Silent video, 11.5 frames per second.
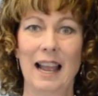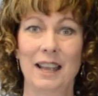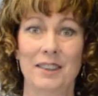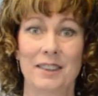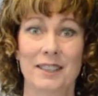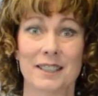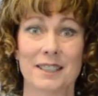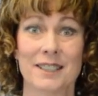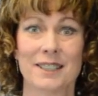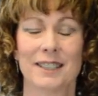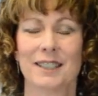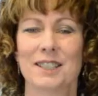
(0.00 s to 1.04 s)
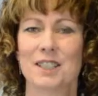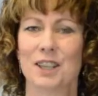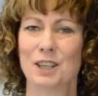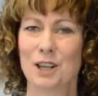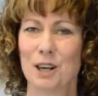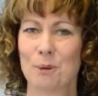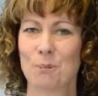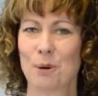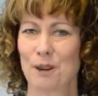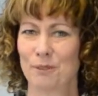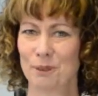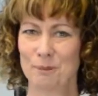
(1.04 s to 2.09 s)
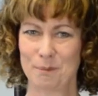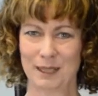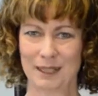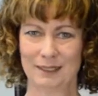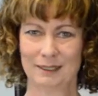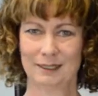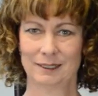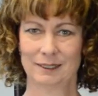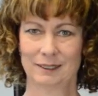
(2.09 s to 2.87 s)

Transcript: and this is the Nonprofit Minute.